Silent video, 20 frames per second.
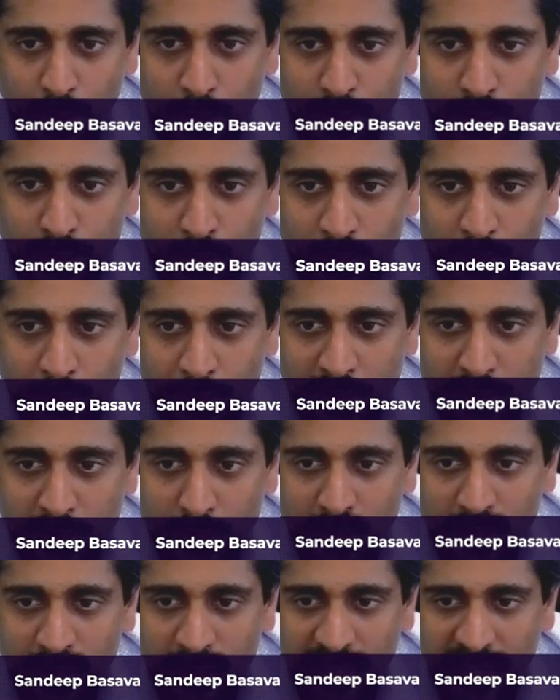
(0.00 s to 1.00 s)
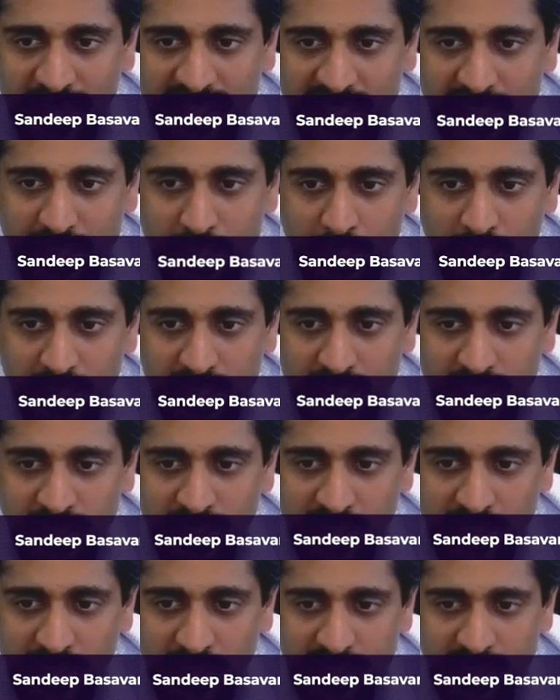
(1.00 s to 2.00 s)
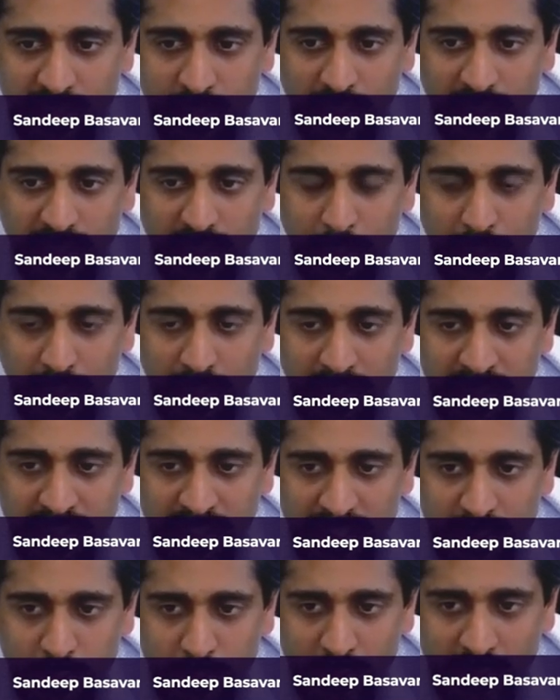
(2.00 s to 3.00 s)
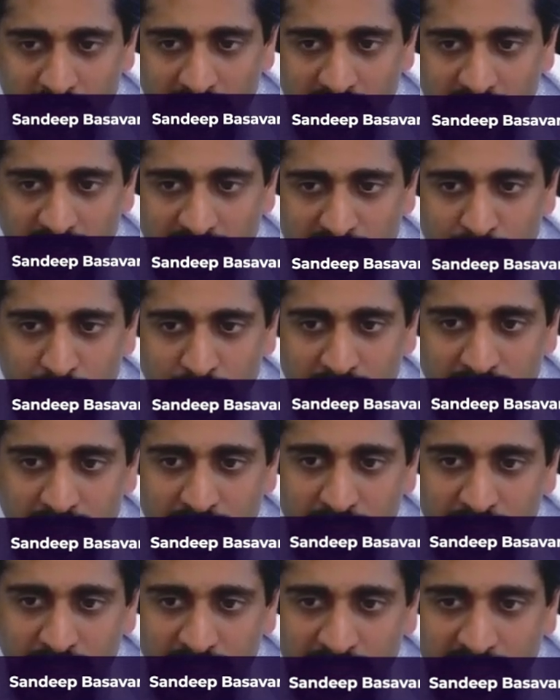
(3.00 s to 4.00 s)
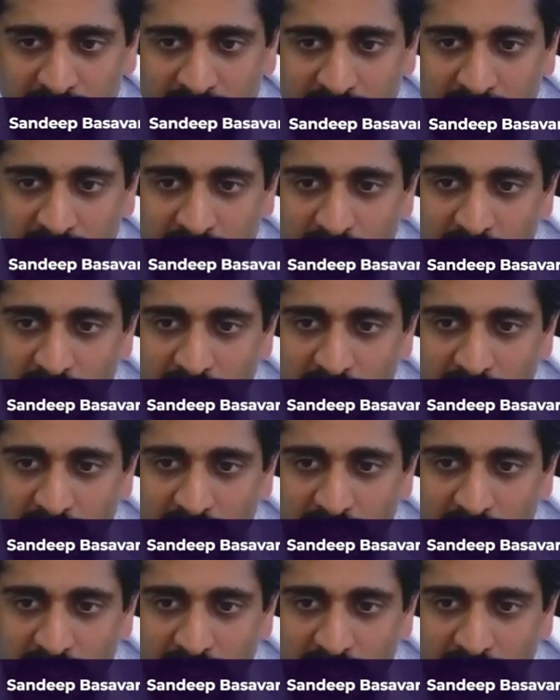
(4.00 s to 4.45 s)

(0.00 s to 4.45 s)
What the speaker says: for follow-up angiography at 18 months when he had some atypical chest pain, and as you can see,